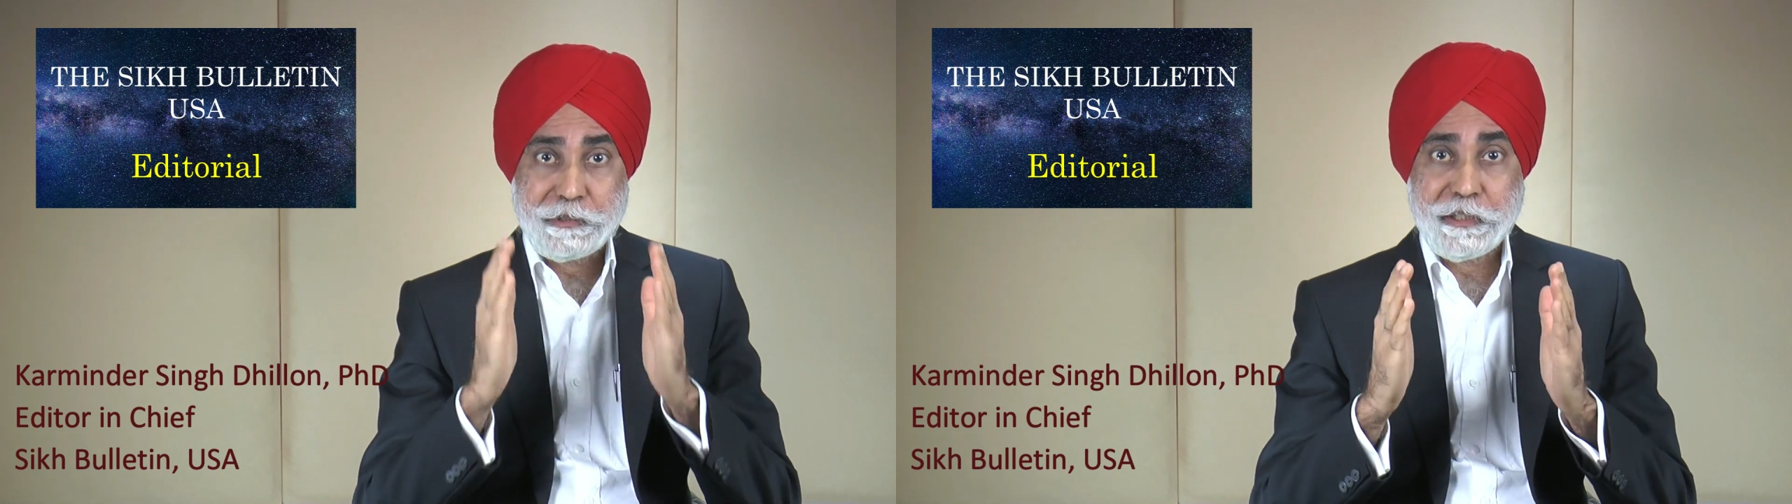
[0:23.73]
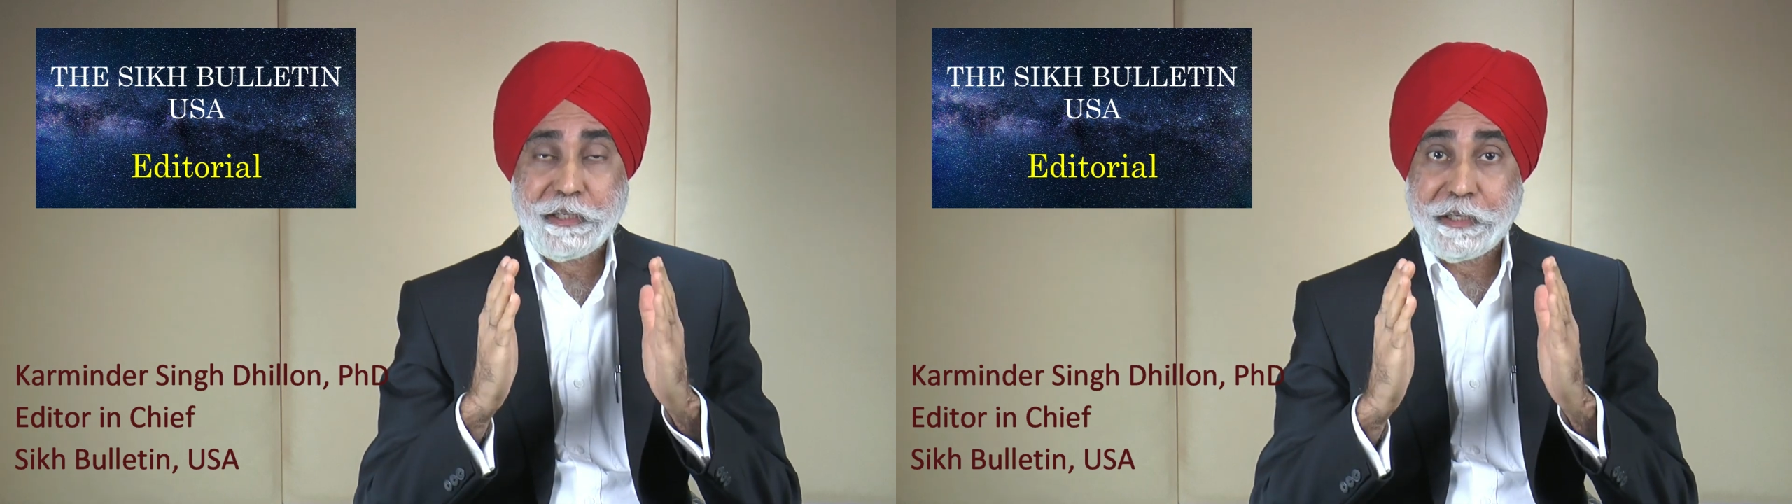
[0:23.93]

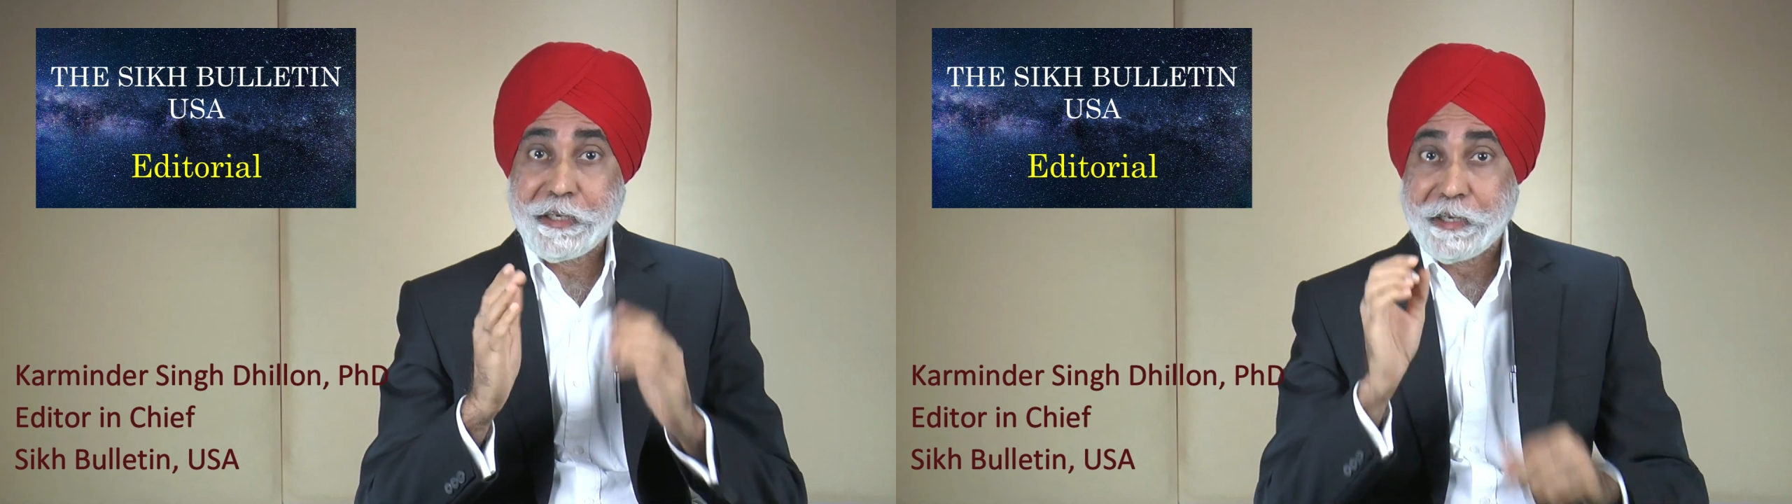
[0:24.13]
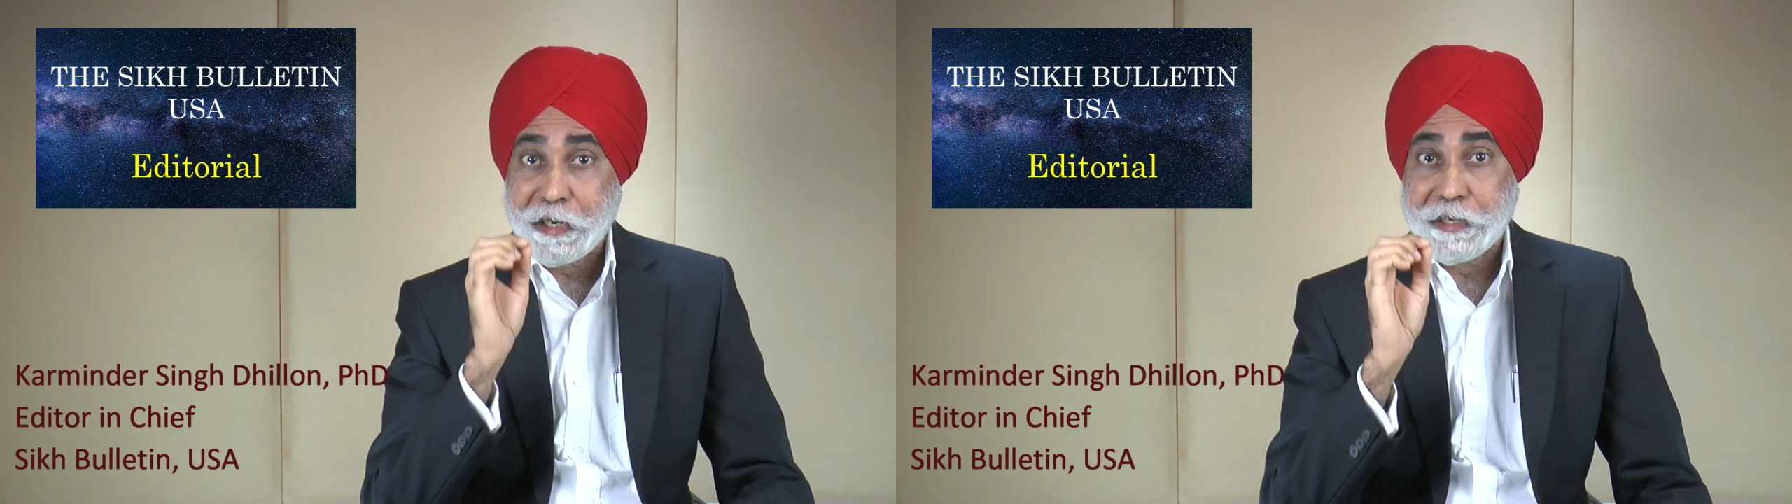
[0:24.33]
Ji
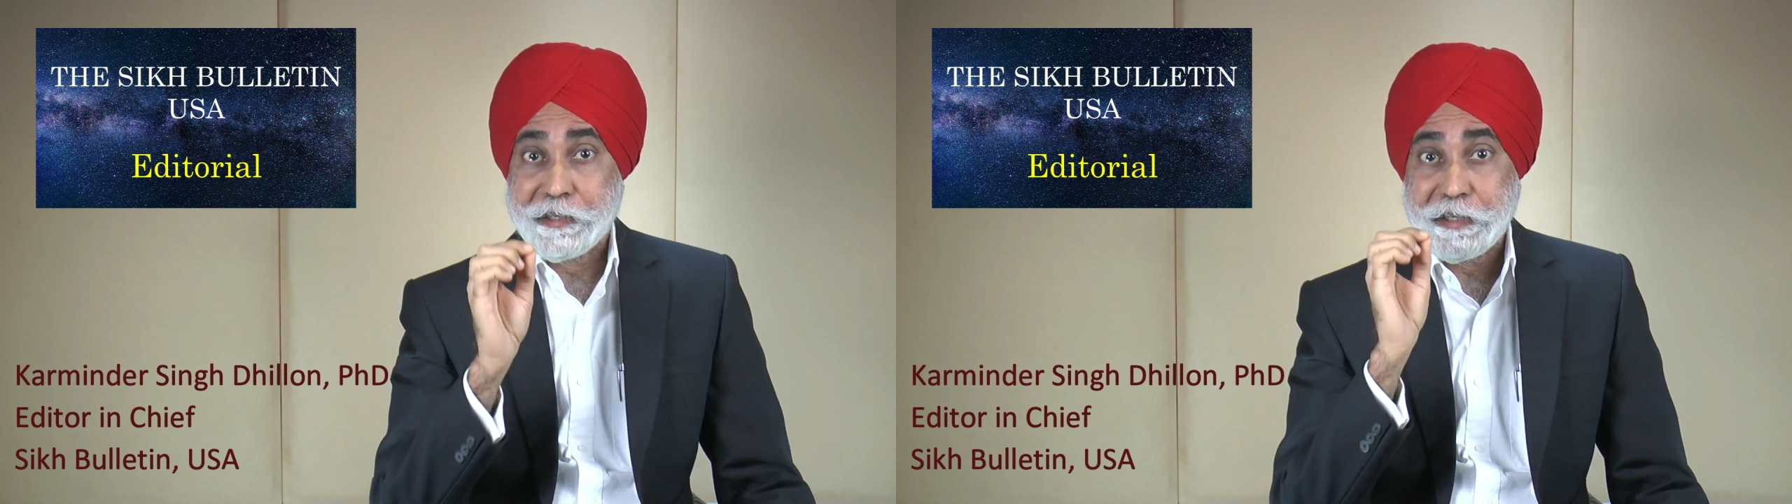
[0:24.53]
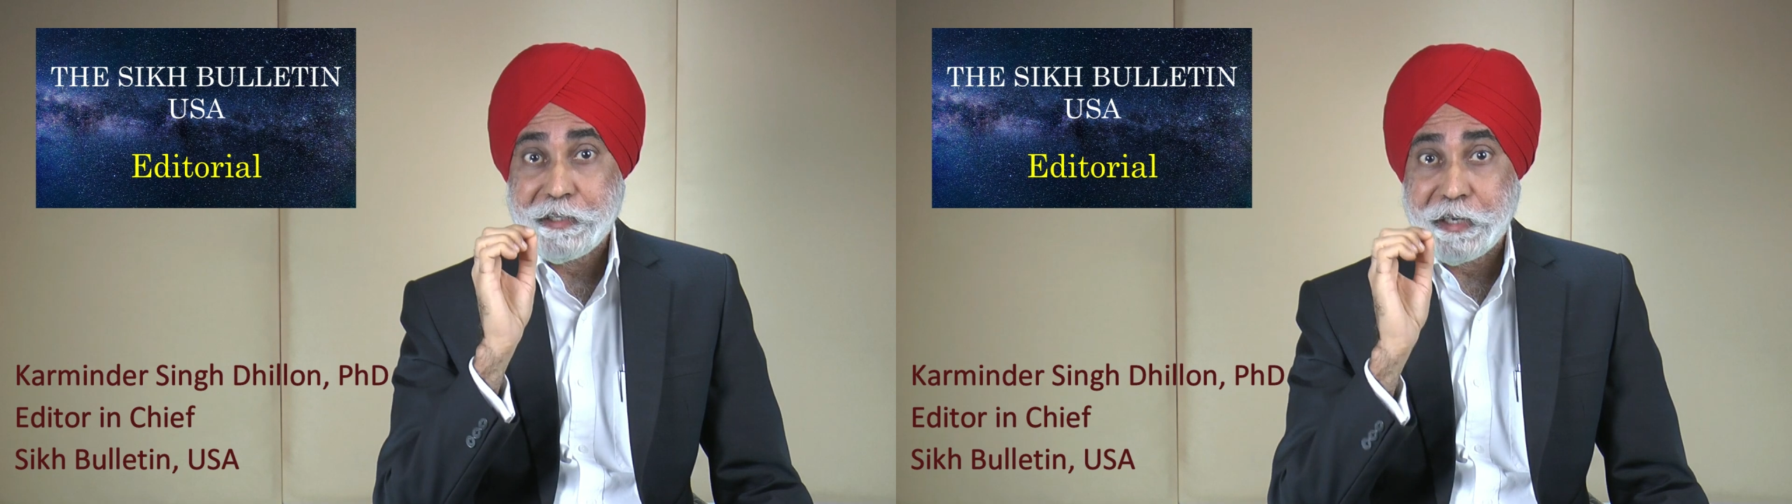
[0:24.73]
in
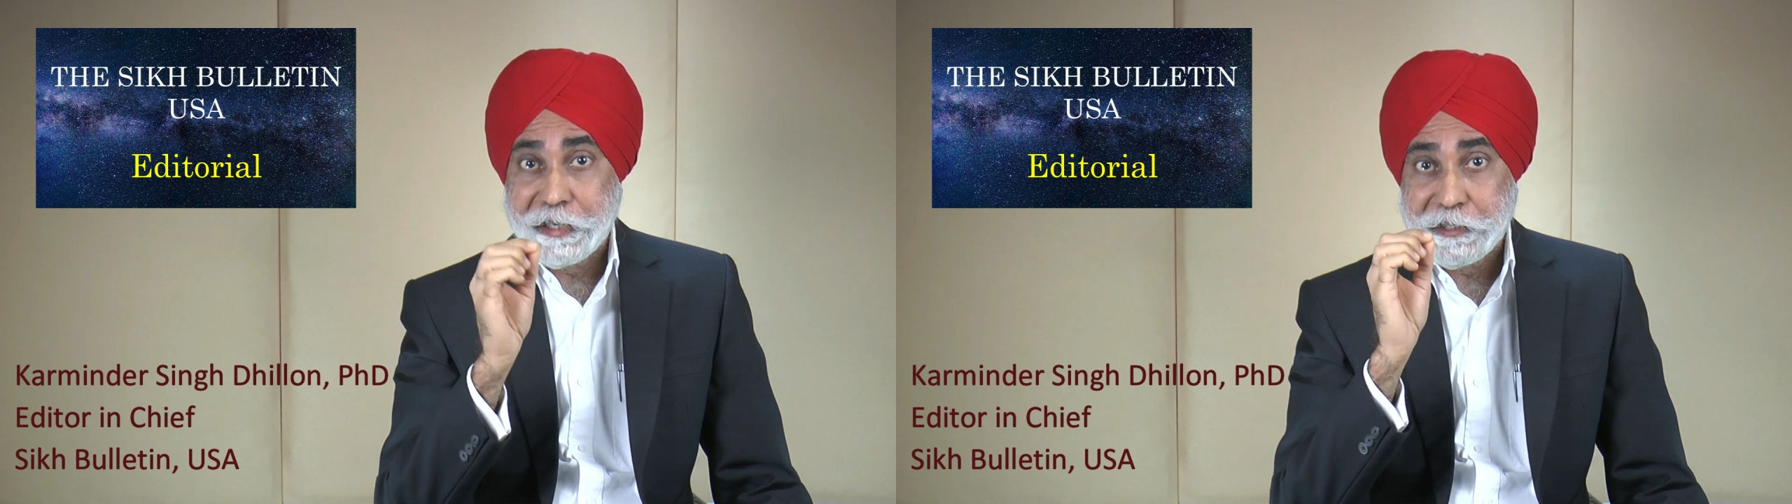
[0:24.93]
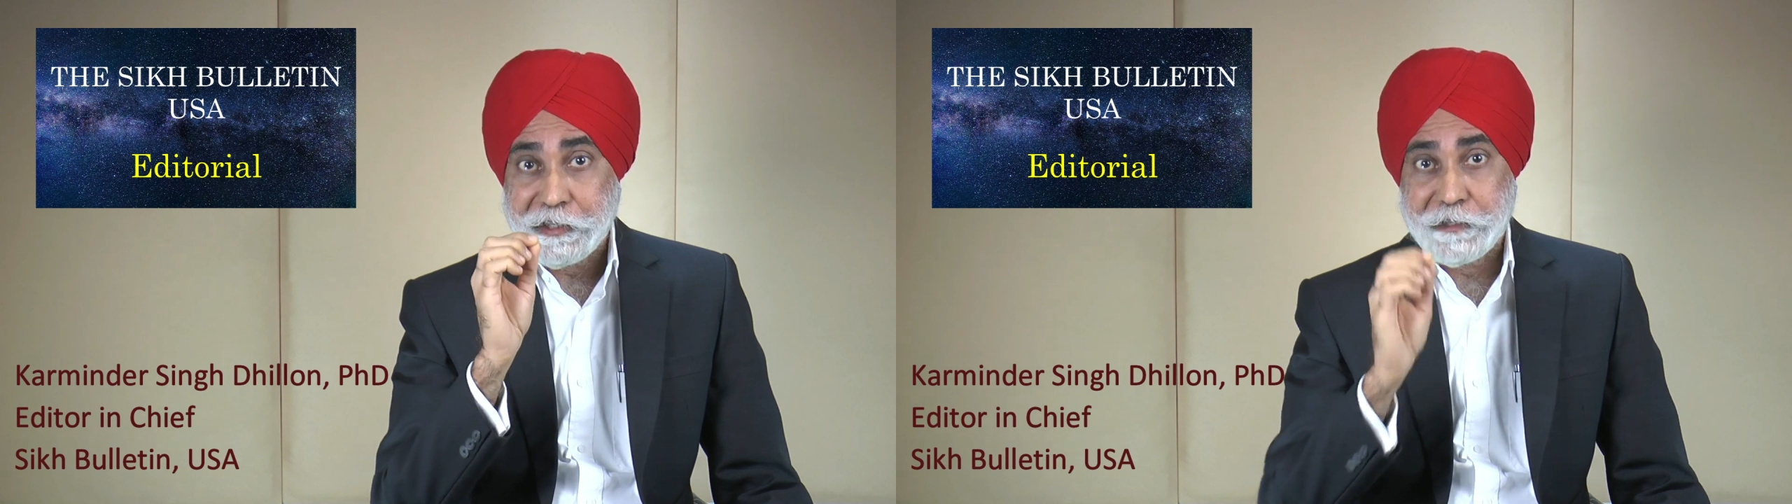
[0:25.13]

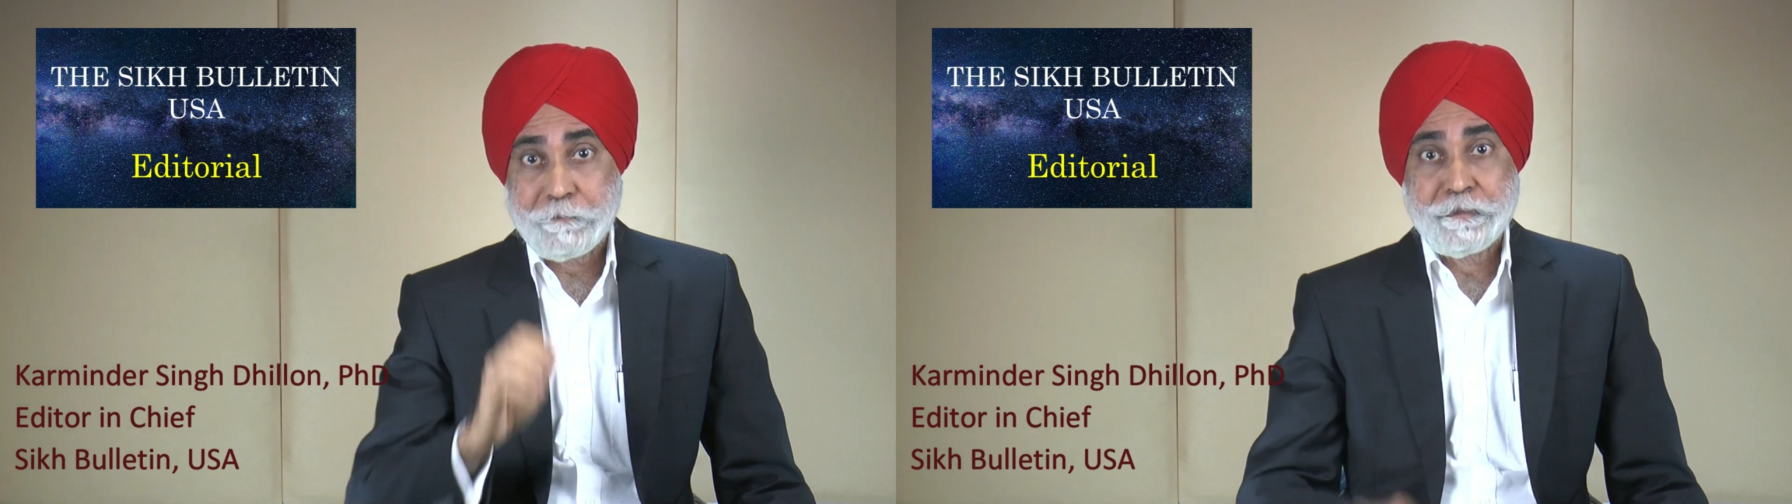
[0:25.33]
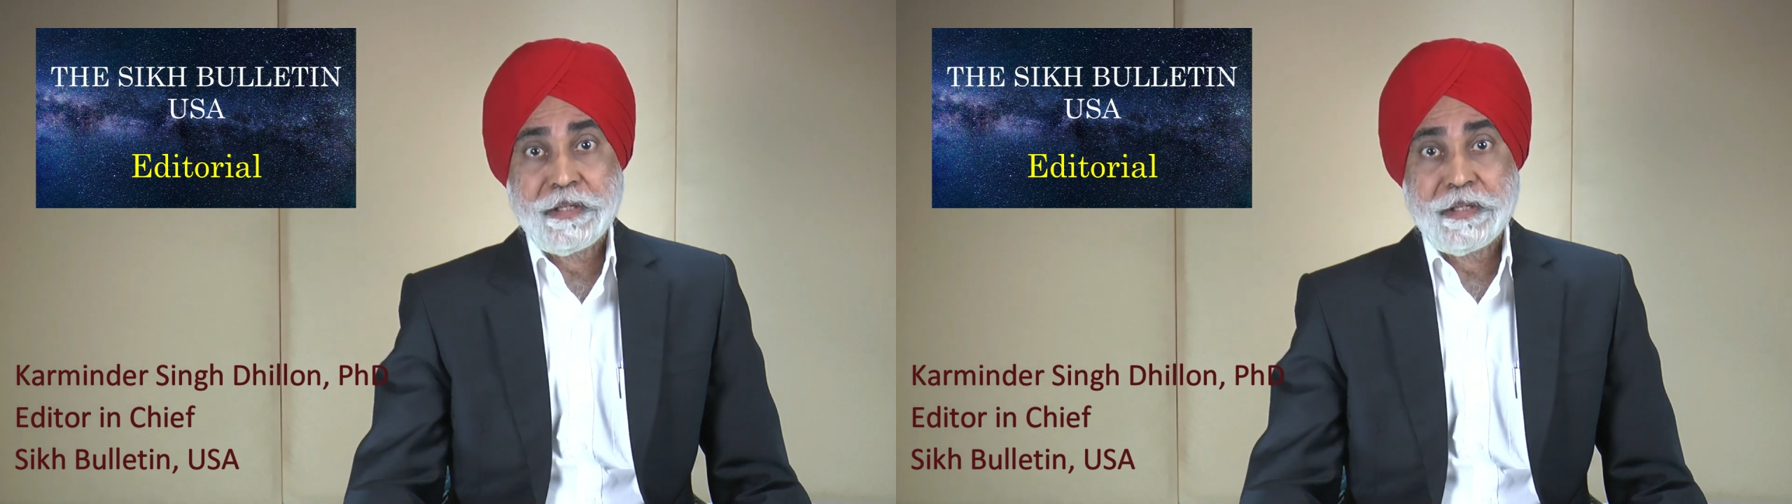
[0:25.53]
1918.